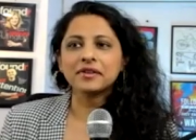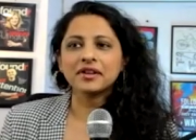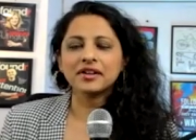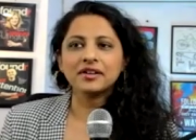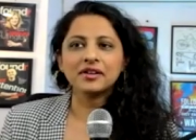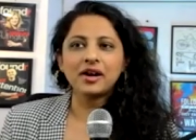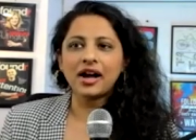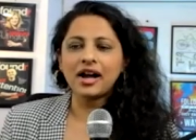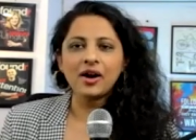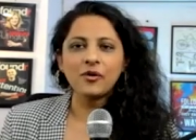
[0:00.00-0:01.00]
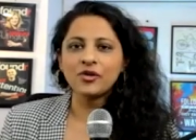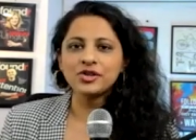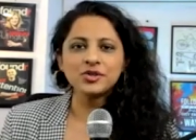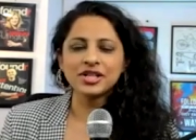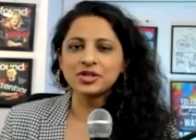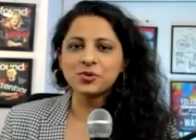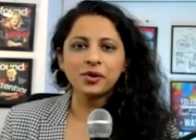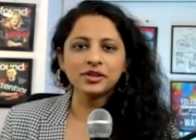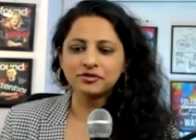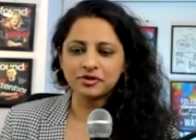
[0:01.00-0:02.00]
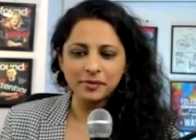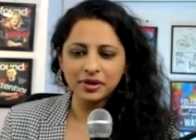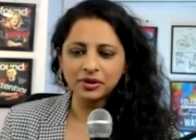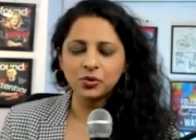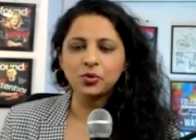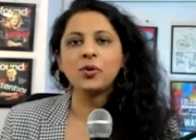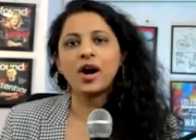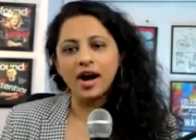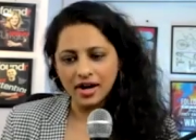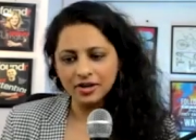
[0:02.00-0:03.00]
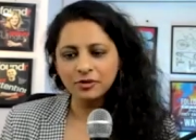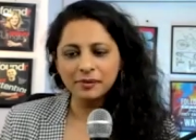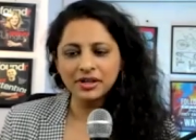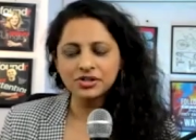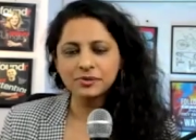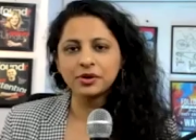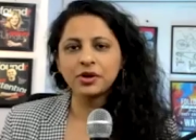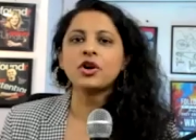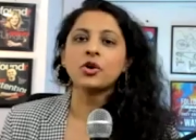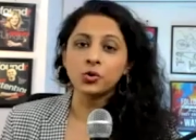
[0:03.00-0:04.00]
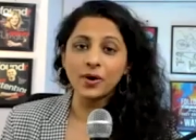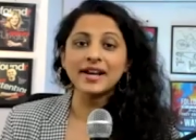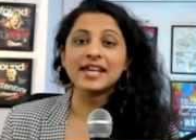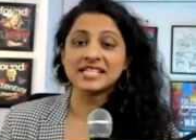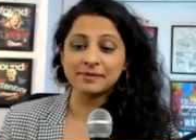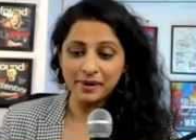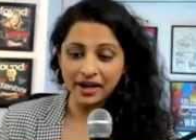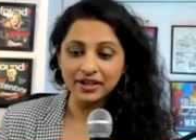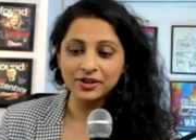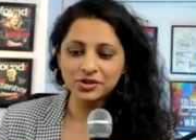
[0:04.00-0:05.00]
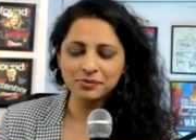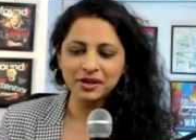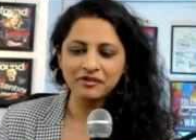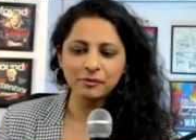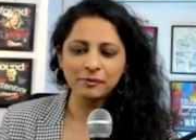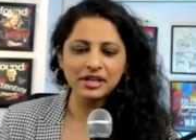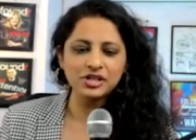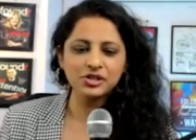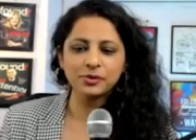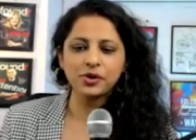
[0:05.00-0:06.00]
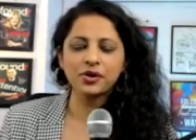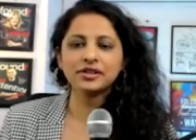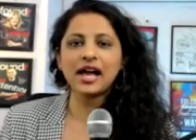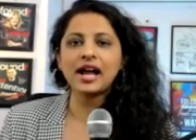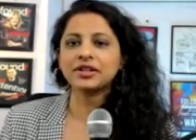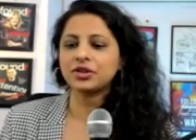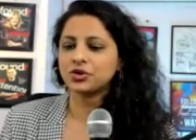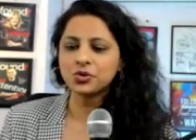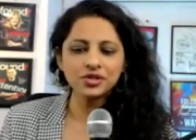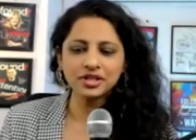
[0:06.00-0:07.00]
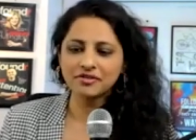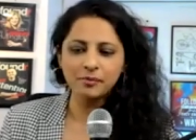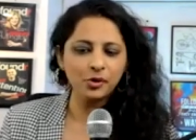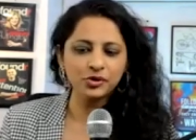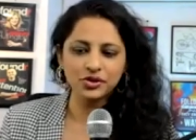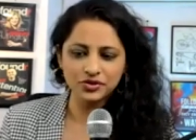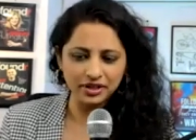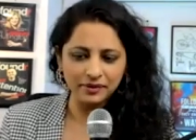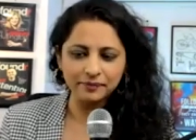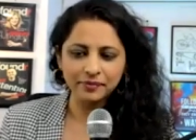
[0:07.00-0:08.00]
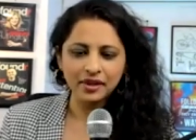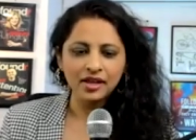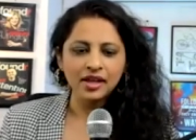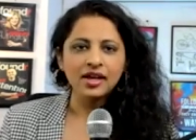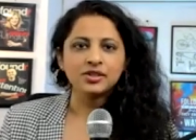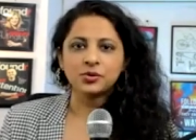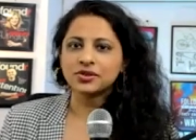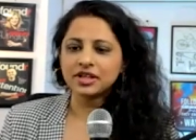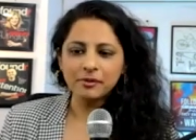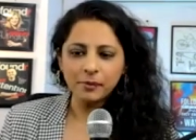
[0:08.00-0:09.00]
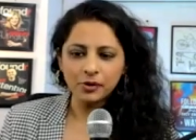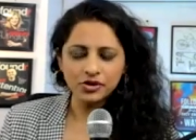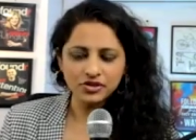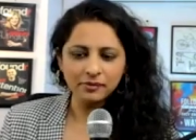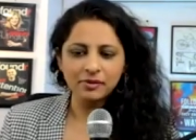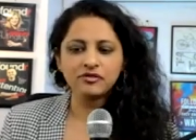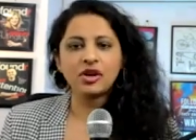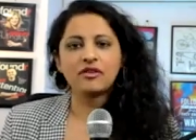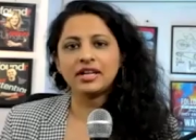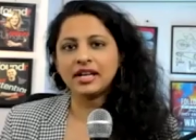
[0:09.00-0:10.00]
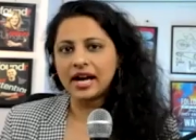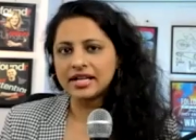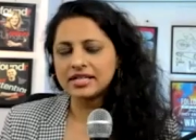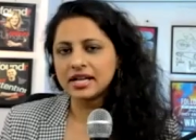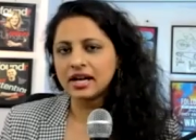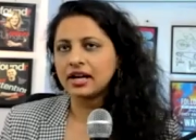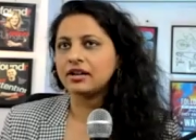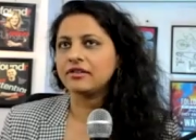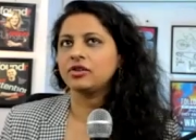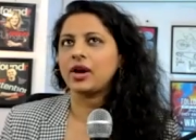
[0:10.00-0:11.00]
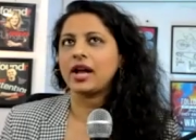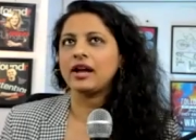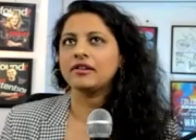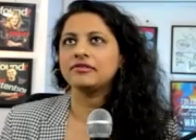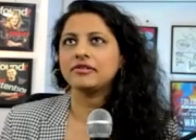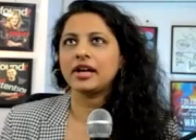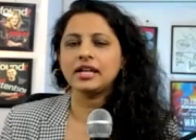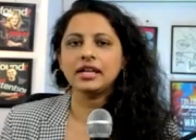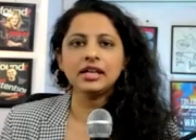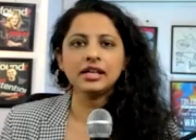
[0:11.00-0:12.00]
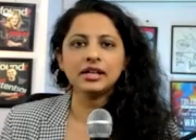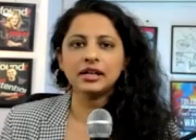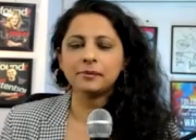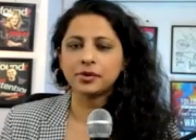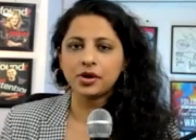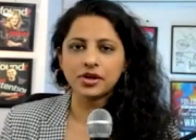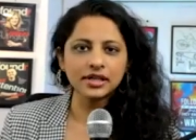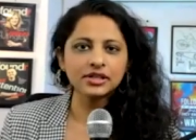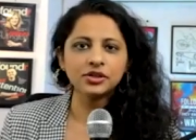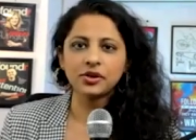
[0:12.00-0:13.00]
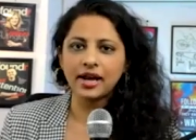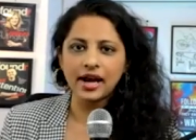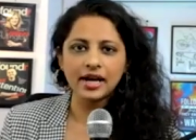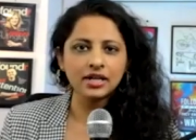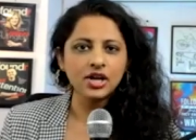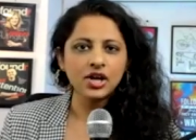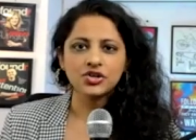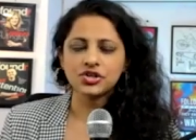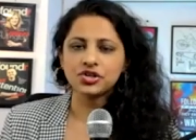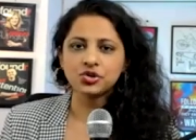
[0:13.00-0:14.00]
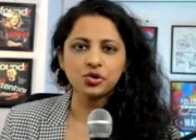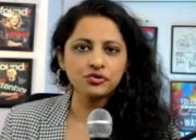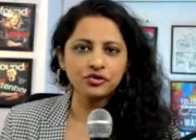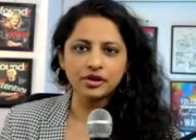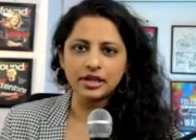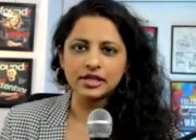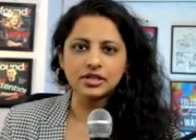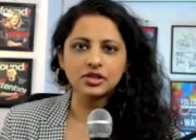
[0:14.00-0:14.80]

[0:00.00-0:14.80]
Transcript: I want to say to all the women who are women entrepreneur or who are aspiring to be women entrepreneur, that don't give up on your dream. Don't give up on your dream. If you have any idea, if you have any product in your head, just go for it.